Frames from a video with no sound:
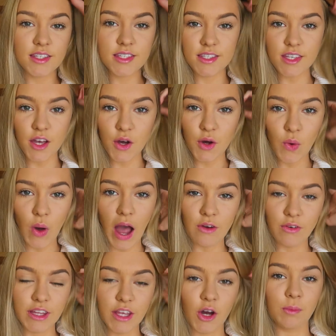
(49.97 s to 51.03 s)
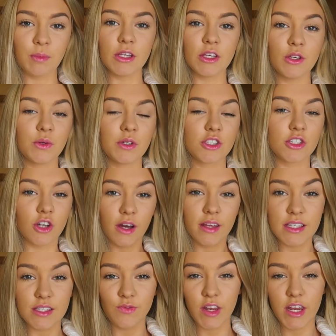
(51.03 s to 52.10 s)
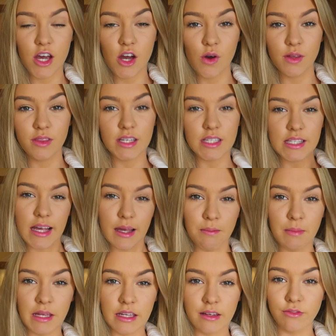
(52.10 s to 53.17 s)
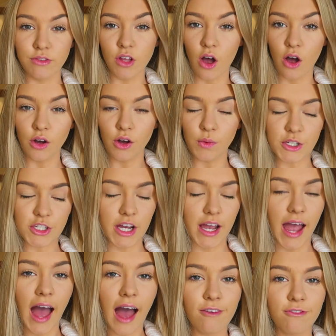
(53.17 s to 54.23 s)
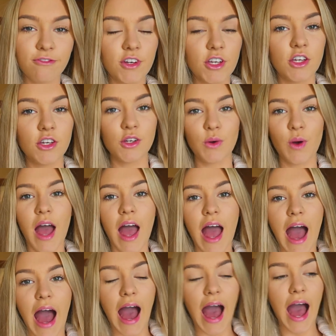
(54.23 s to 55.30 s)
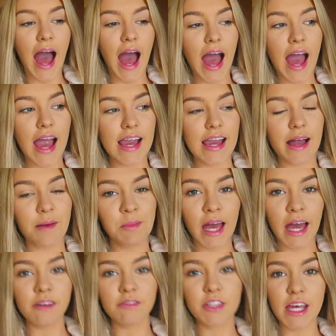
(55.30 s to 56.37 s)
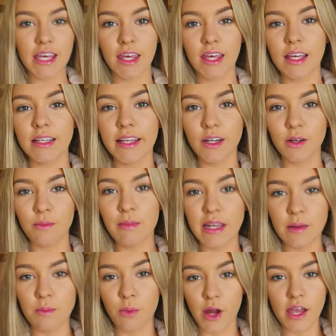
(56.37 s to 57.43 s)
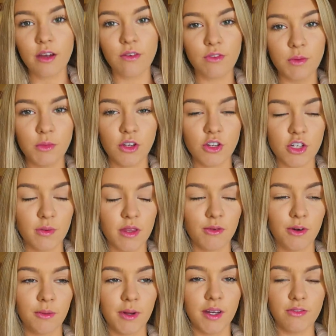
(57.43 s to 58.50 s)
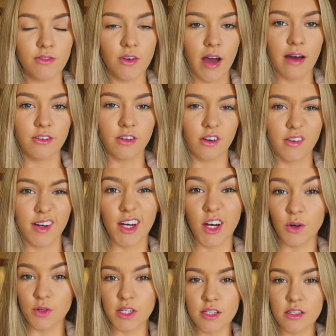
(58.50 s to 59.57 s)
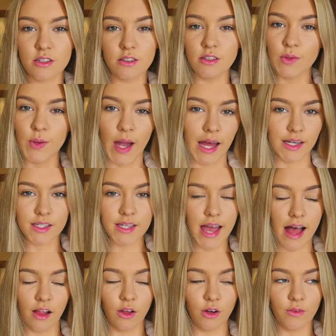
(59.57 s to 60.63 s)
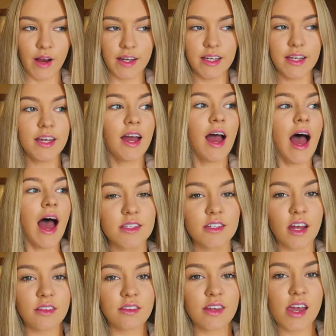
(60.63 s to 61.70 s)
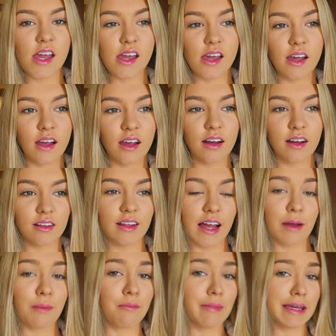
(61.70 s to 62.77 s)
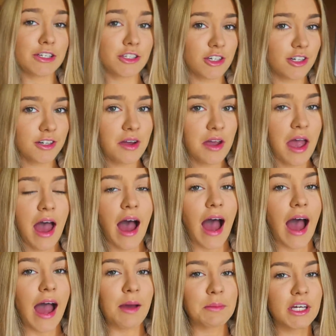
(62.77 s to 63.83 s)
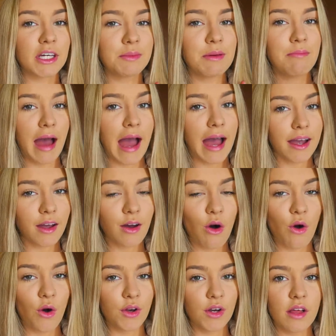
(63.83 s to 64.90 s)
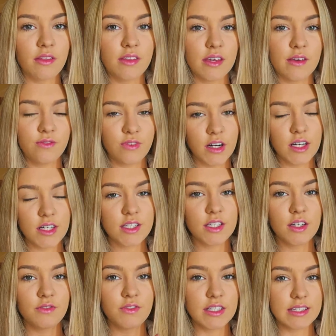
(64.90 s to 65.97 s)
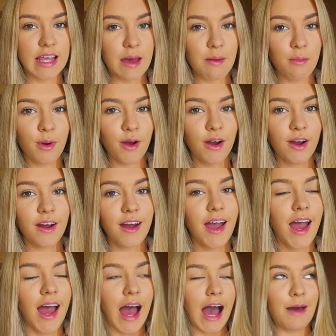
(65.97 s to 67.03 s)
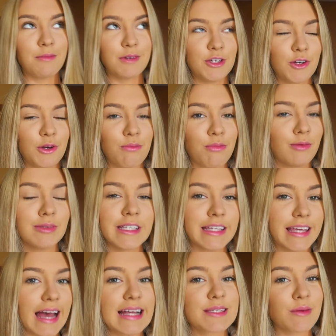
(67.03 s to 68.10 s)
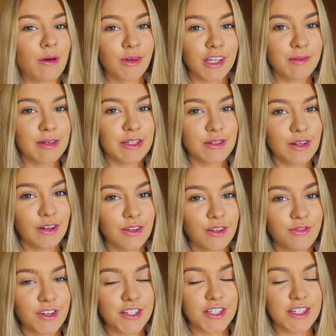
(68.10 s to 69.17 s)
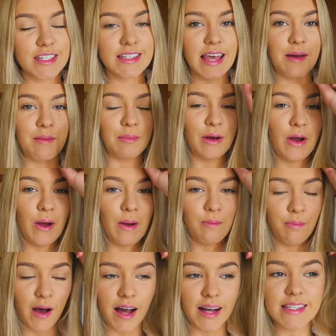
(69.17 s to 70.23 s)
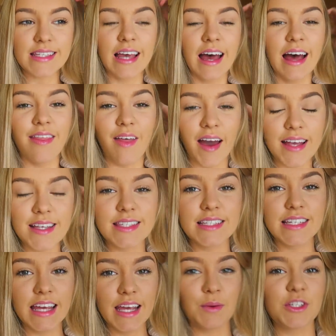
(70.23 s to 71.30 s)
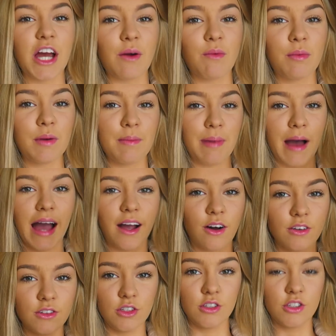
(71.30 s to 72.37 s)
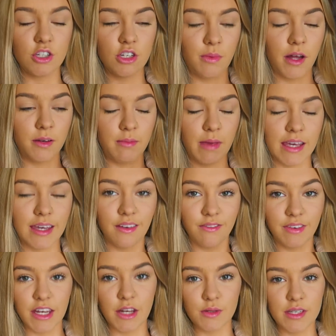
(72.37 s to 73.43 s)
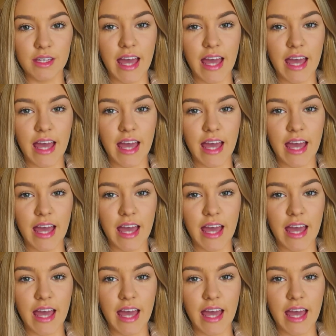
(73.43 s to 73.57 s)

So I really hope that you enjoy this video and this like mini vlog which I have for you. I am kind of taking a little mini break from YouTube at the moment, if you haven't already noticed or you can't tell already. It's nothing like major. I'm gonna be back on the 1st of December. I mean, you can probably guess what I'm gonna be doing on the 1st of December, but that is the day which I will be back on YouTube and making videos